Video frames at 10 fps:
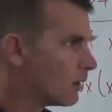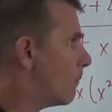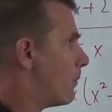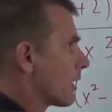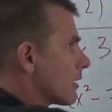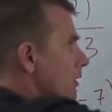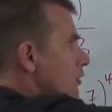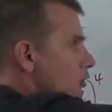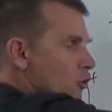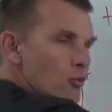but I
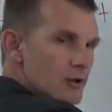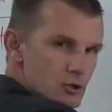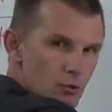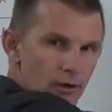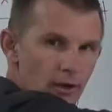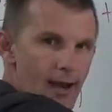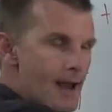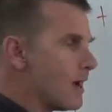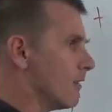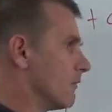don't know which one I
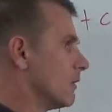have.